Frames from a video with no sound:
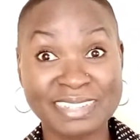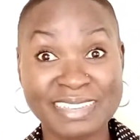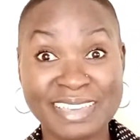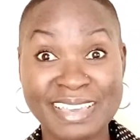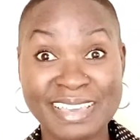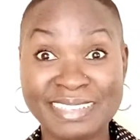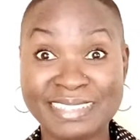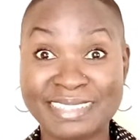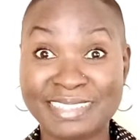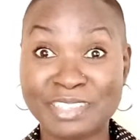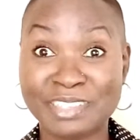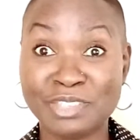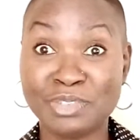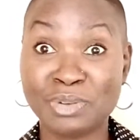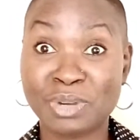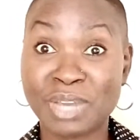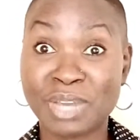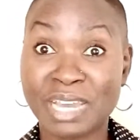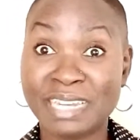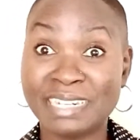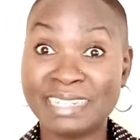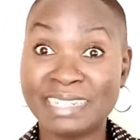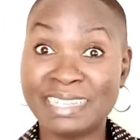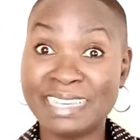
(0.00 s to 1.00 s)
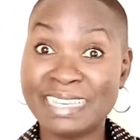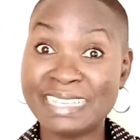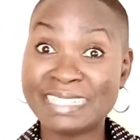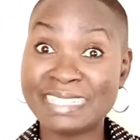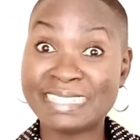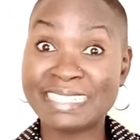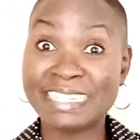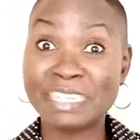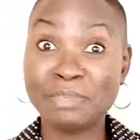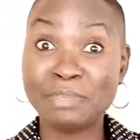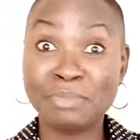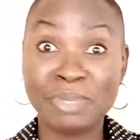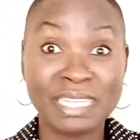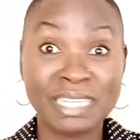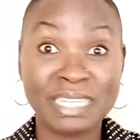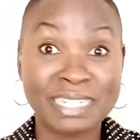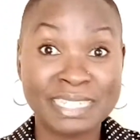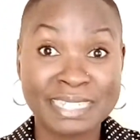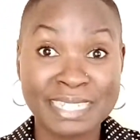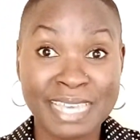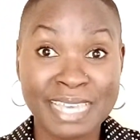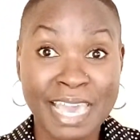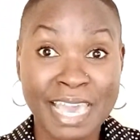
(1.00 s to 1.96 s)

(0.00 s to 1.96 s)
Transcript: is you can easily meet